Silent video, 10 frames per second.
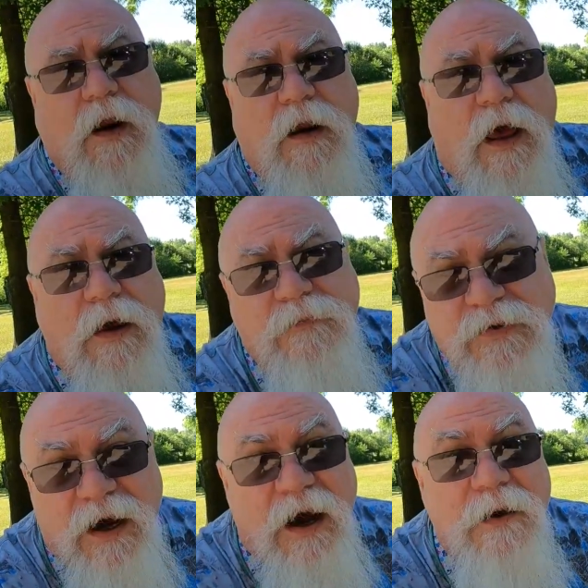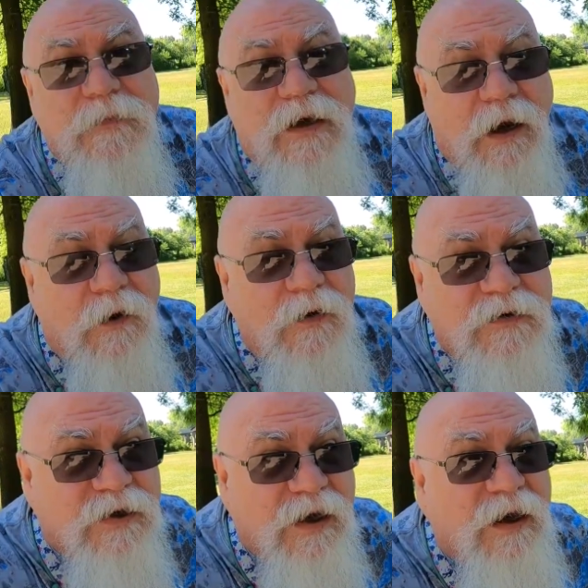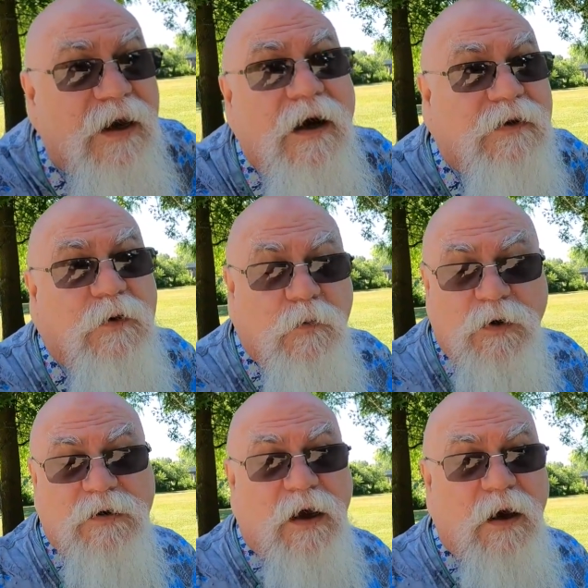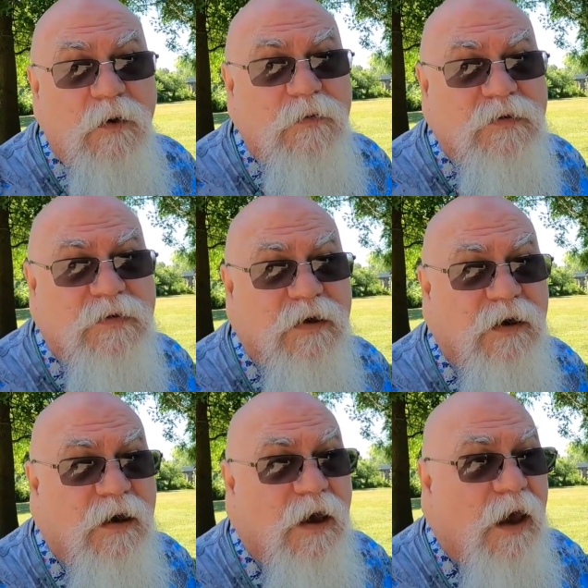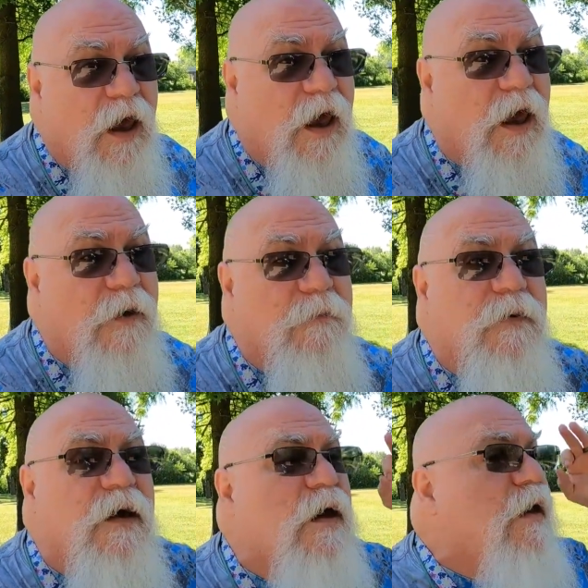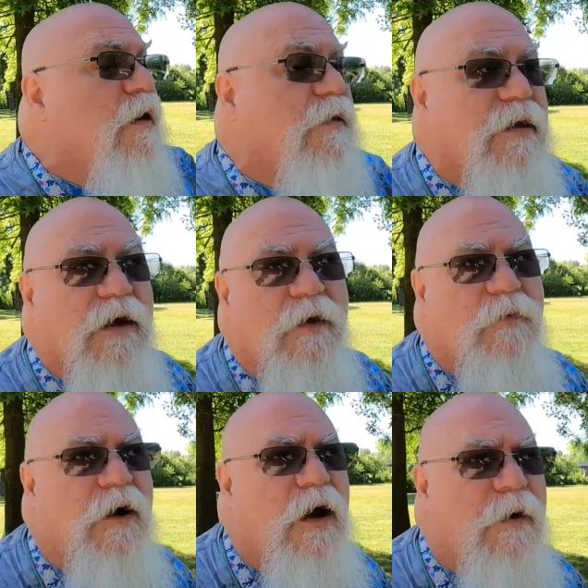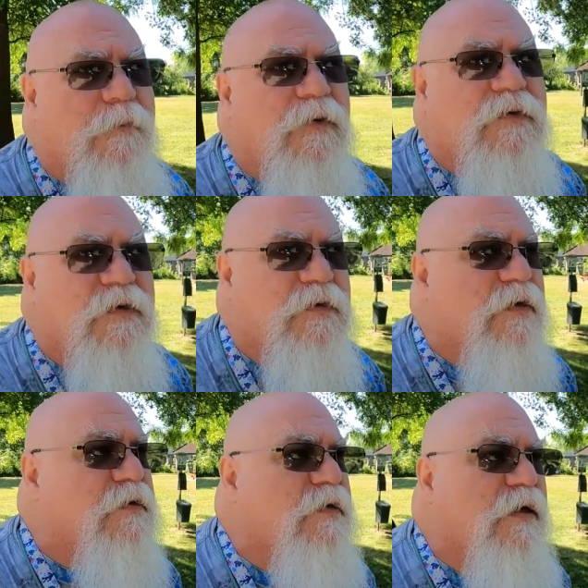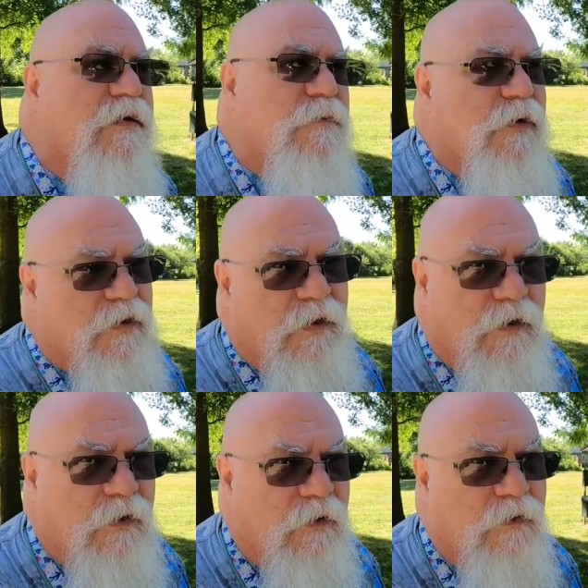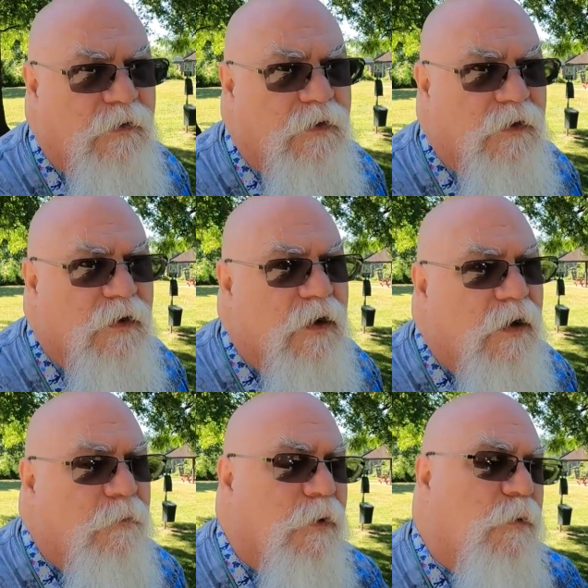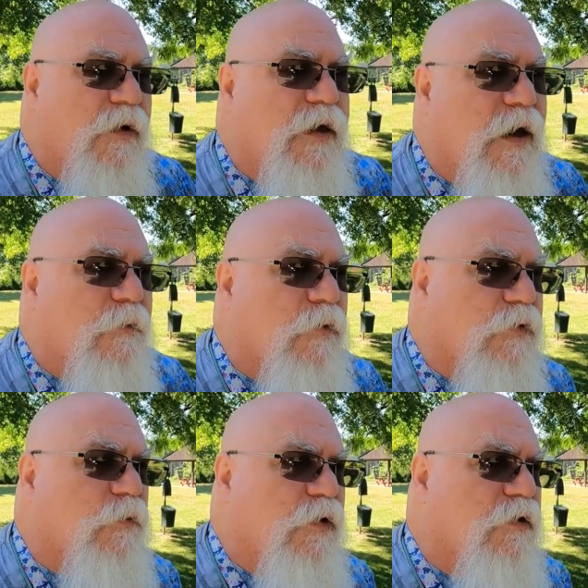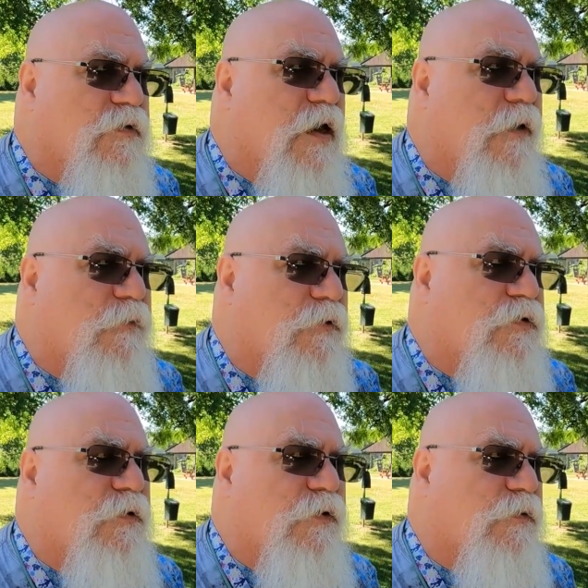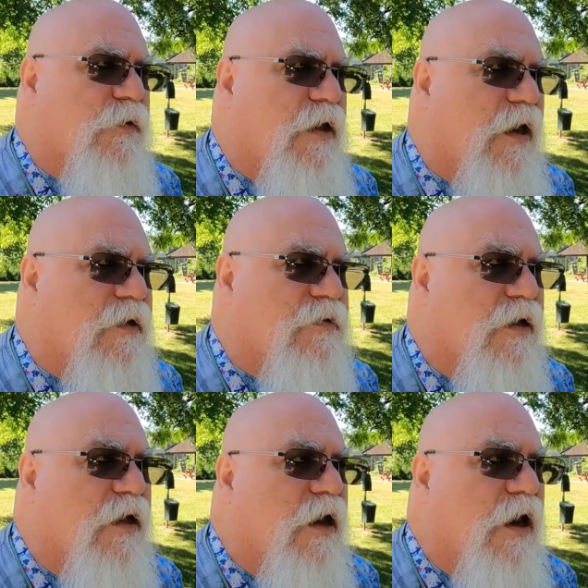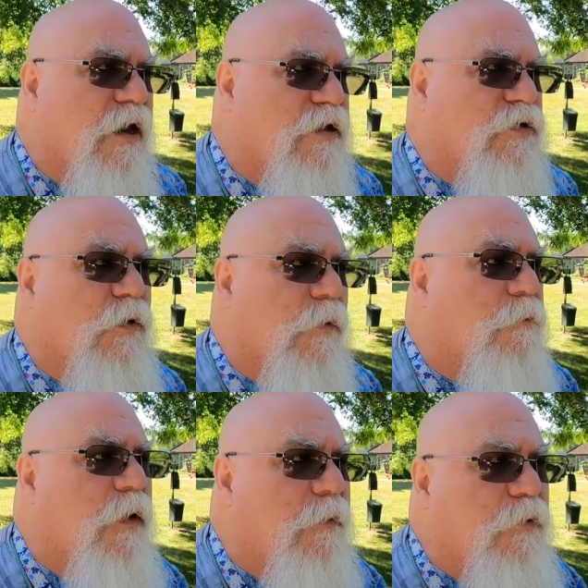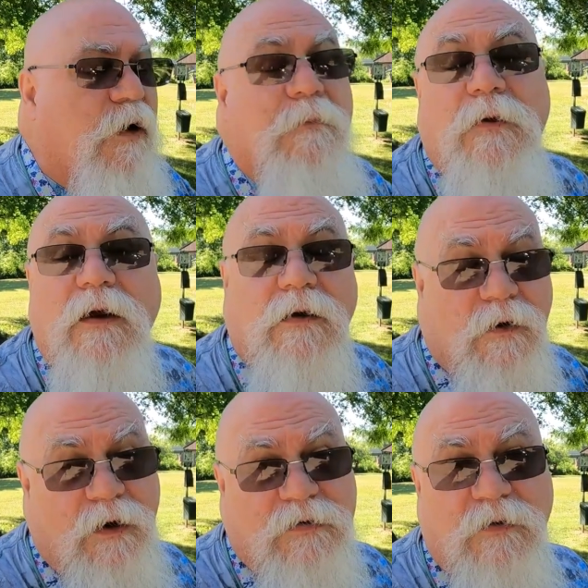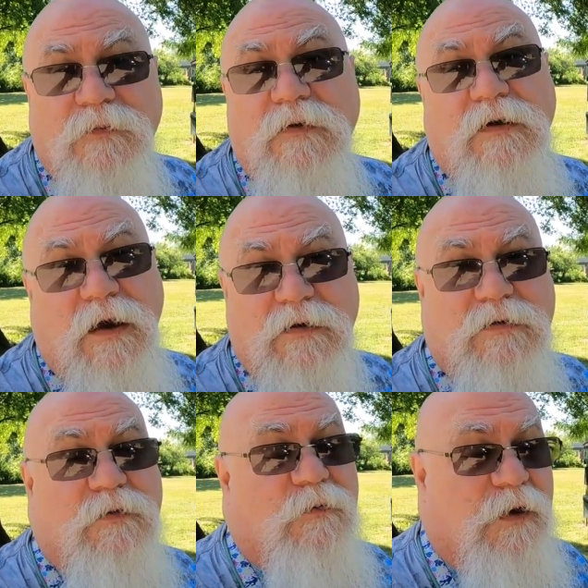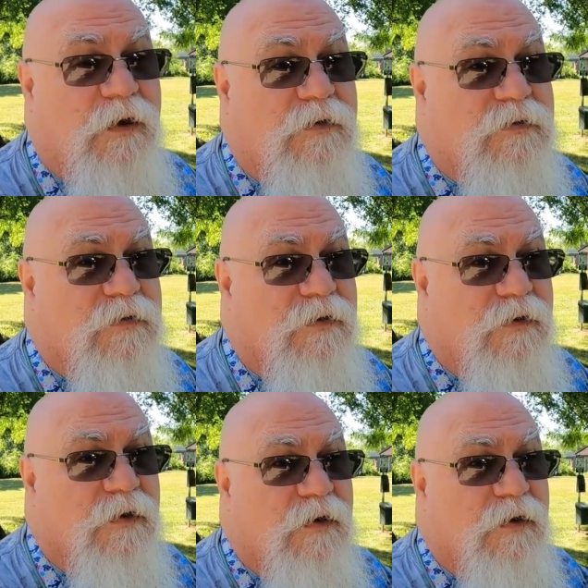Lifetime guarantee on the windows. And anything ever happens, he says, give them a call. But we can't roll the windows down for two to three days, and it's going to bubble up like crazy for the next two weeks.